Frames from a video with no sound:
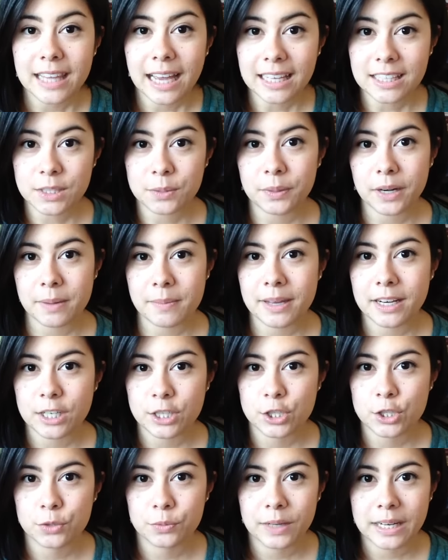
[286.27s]
That's what I
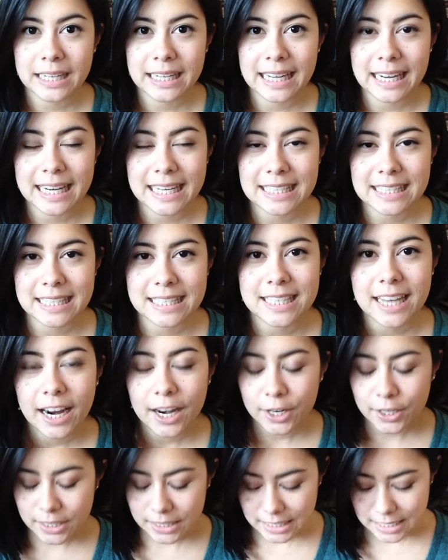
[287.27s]
managed to read in its
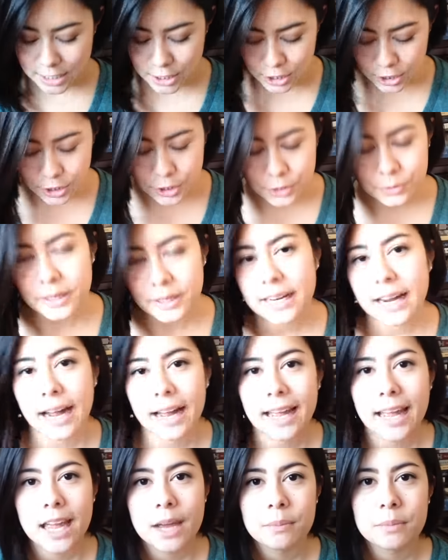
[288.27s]
entirety in January.
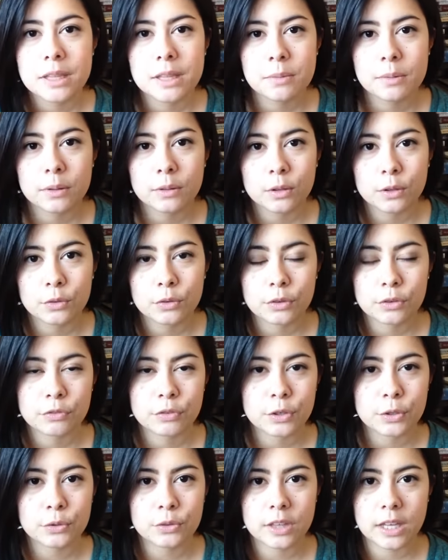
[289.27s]
I am in the middle of a
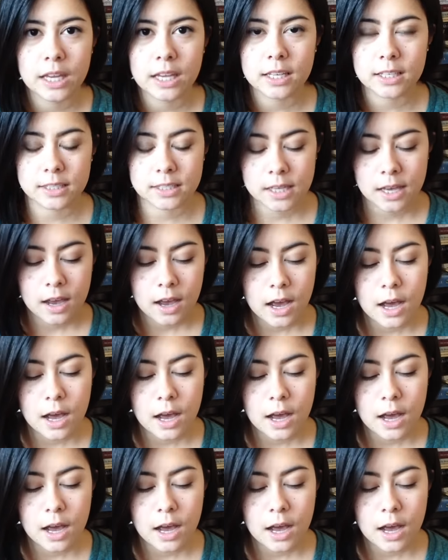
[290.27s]
few things.